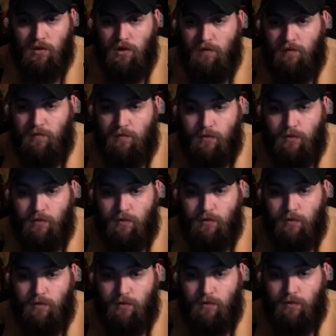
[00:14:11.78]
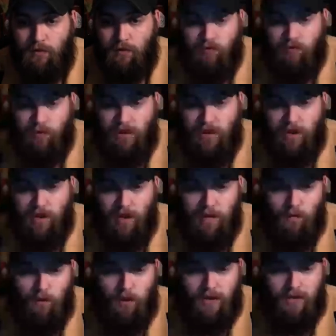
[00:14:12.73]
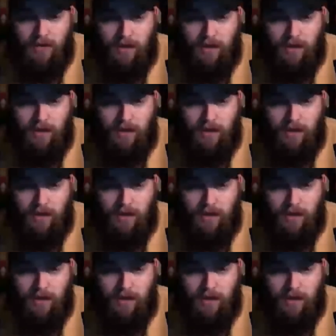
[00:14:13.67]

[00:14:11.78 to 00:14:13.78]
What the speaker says: for you and good for me time-wise.